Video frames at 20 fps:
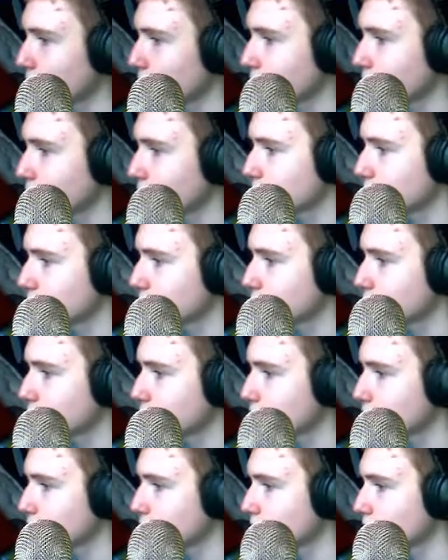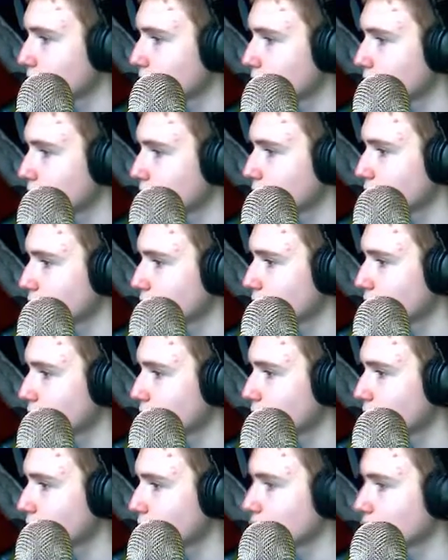
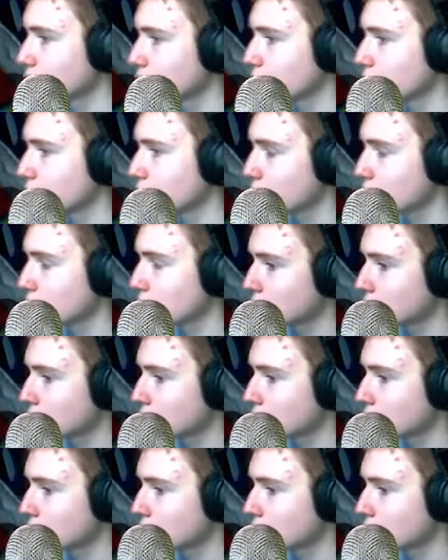Nothing is said.